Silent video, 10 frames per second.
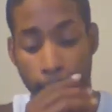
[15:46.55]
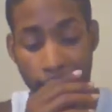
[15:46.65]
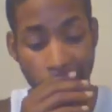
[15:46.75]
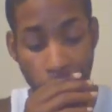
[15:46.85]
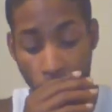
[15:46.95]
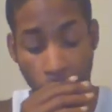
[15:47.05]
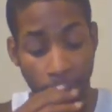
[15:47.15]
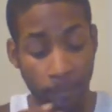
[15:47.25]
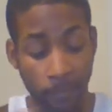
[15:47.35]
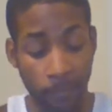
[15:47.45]
So,
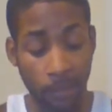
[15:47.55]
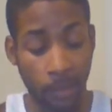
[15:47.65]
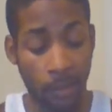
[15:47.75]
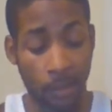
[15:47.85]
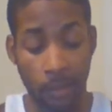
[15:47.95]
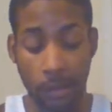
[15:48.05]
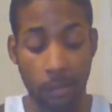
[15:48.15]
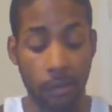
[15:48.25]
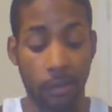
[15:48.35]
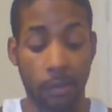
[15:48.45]
like, I
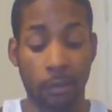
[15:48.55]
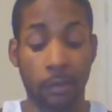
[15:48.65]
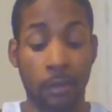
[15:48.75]
mean,